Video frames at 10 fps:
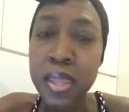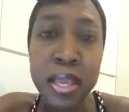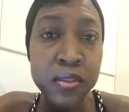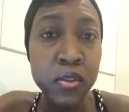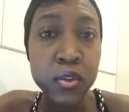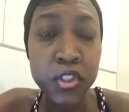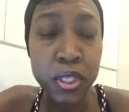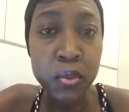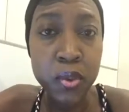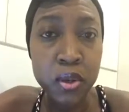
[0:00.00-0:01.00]
And so
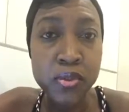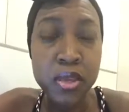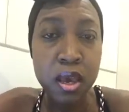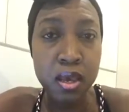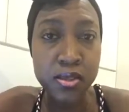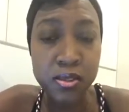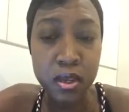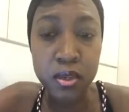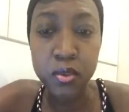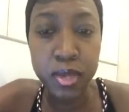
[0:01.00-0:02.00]
she wants us
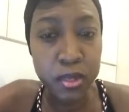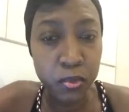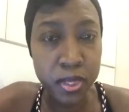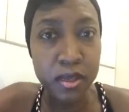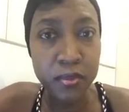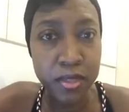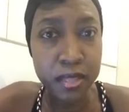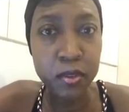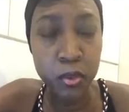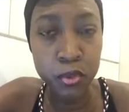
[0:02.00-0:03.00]
to get rid of
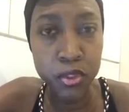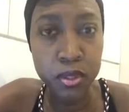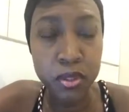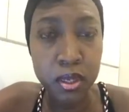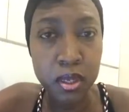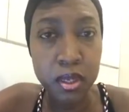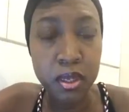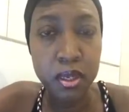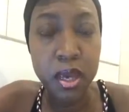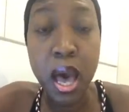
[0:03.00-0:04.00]
that notion,
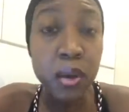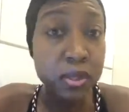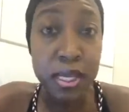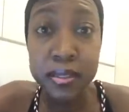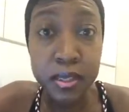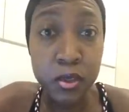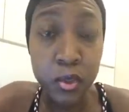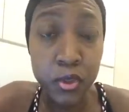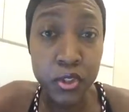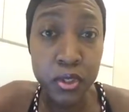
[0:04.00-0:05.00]
outdated
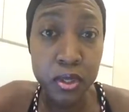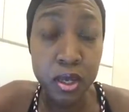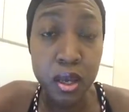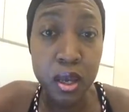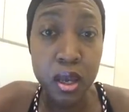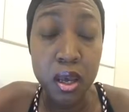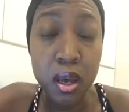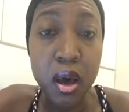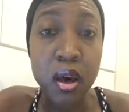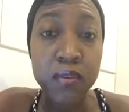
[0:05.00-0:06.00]
notion
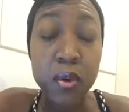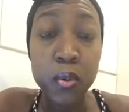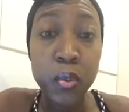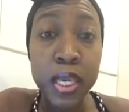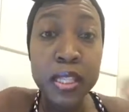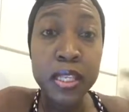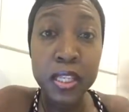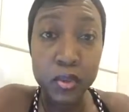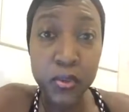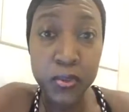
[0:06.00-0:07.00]
of we
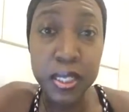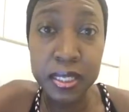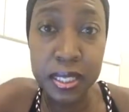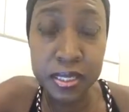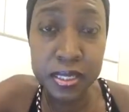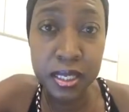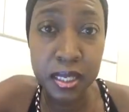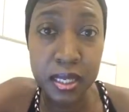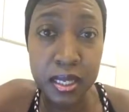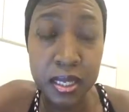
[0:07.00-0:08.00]
need to feel
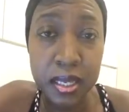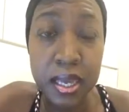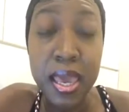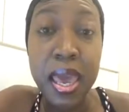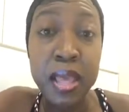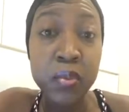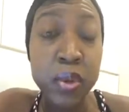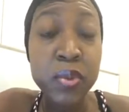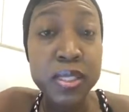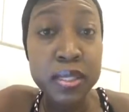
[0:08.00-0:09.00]
guilty. And
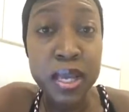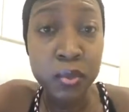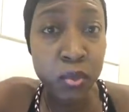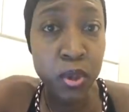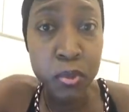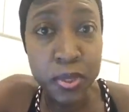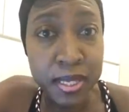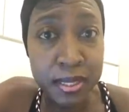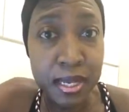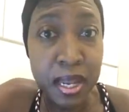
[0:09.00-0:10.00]
when we did that work with
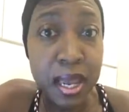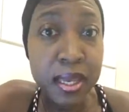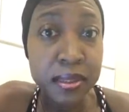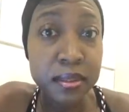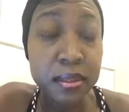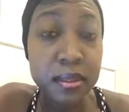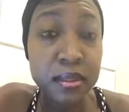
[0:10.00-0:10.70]
that client,